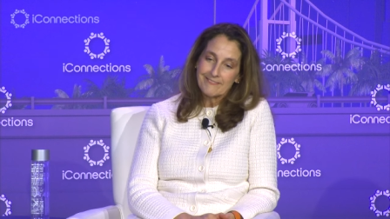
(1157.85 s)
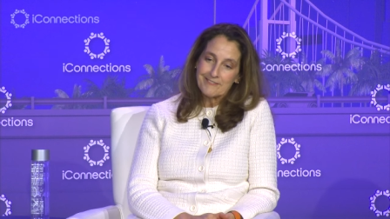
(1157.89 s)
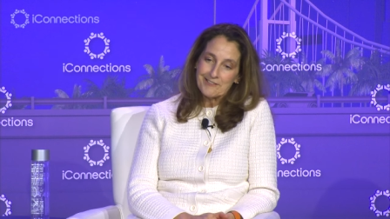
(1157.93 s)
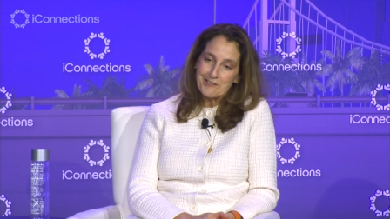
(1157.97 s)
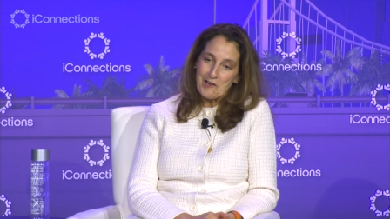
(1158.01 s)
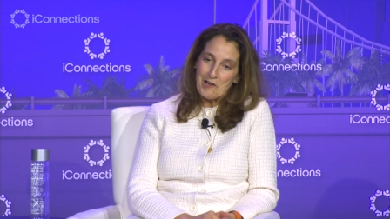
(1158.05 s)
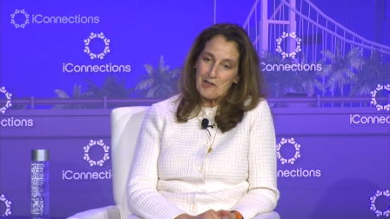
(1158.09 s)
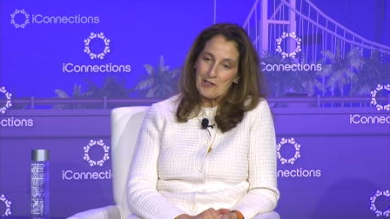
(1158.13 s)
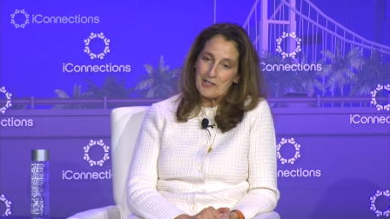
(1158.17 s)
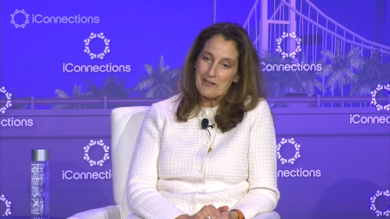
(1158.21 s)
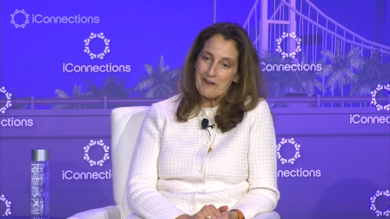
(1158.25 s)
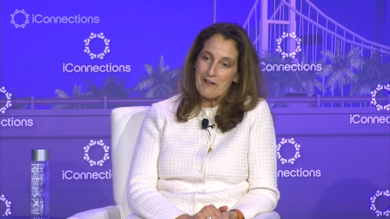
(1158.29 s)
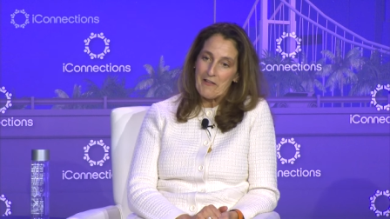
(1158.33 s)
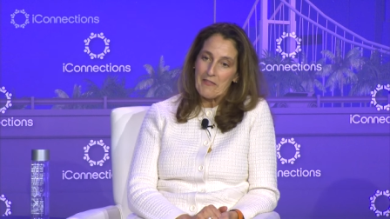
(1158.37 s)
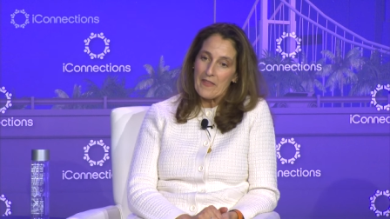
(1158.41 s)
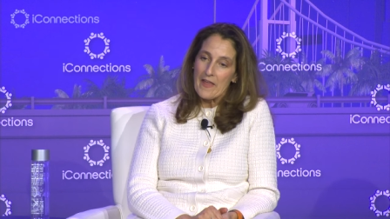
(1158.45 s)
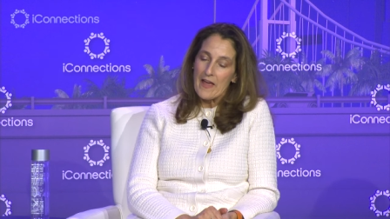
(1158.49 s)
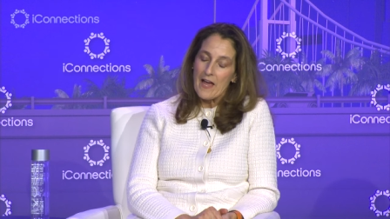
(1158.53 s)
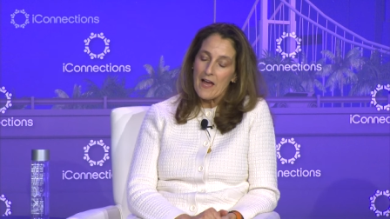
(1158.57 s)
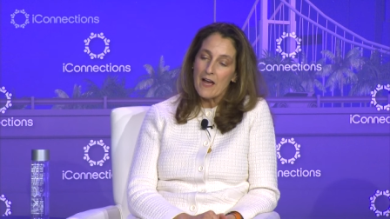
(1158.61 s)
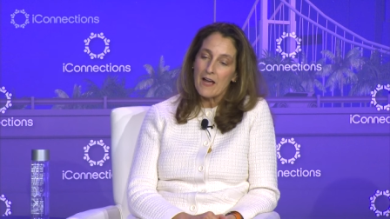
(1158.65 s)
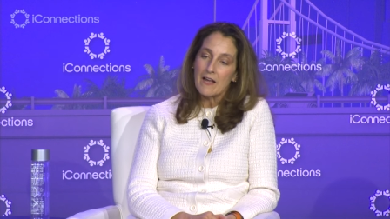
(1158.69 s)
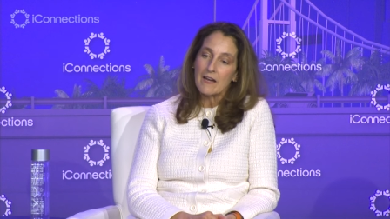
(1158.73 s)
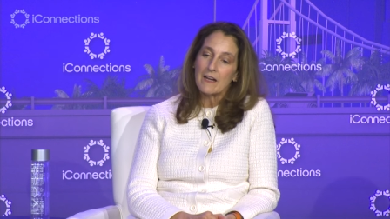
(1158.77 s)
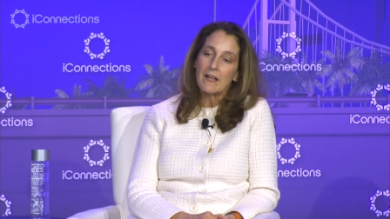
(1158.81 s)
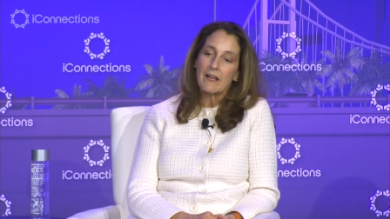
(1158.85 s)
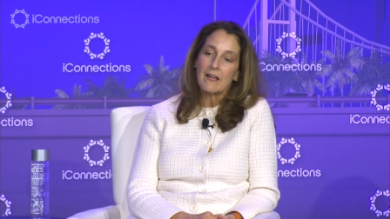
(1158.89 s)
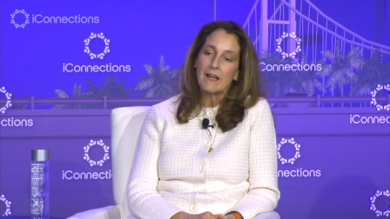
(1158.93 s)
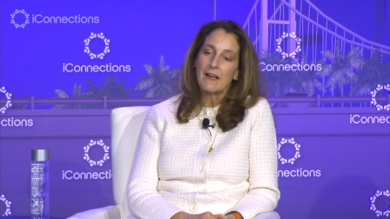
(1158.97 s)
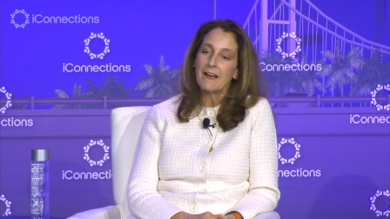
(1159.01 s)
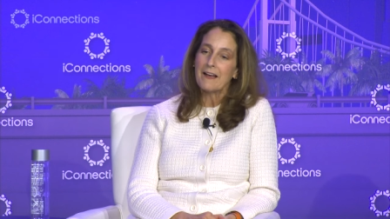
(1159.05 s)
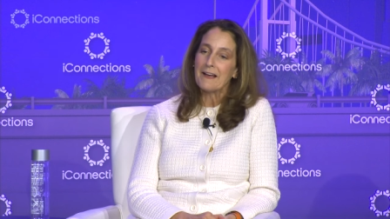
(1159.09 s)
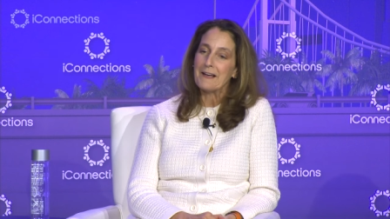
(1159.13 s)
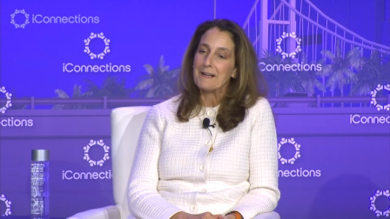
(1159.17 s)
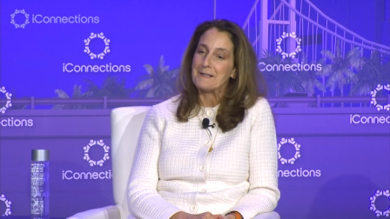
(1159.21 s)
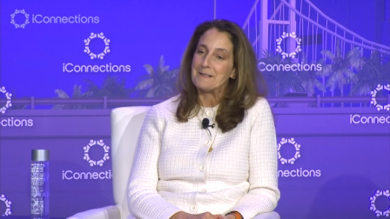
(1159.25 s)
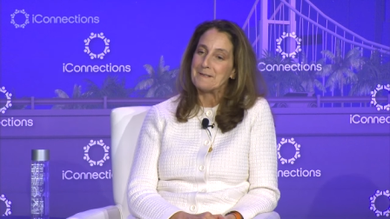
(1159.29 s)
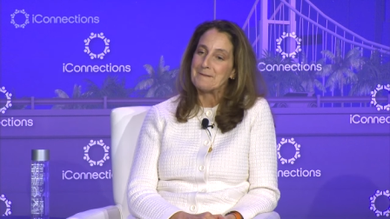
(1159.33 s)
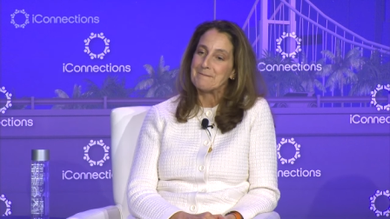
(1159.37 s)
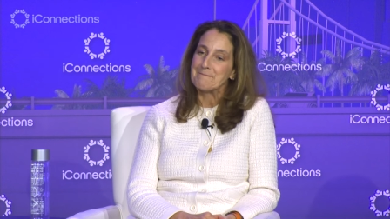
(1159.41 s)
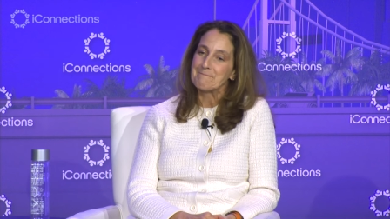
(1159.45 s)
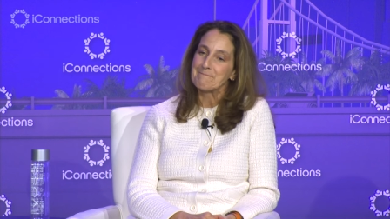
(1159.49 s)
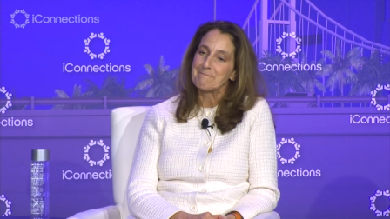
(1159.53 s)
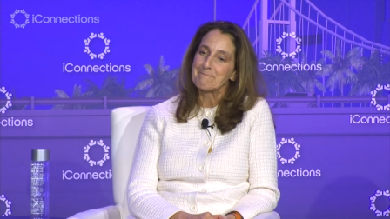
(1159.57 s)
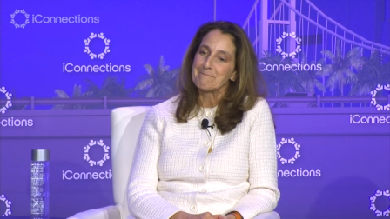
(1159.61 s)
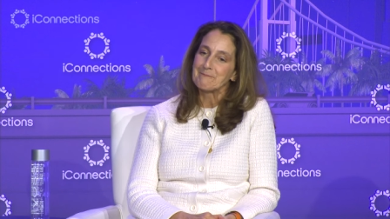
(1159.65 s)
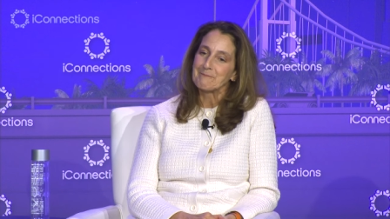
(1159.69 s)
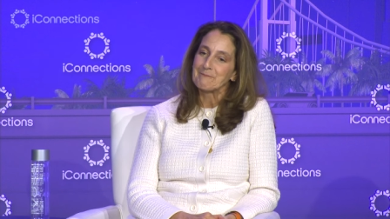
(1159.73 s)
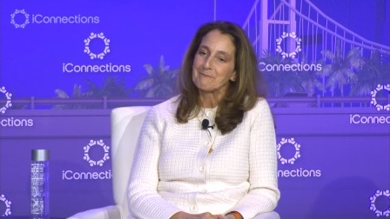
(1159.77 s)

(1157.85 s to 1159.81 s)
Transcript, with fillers: call it on that. Um,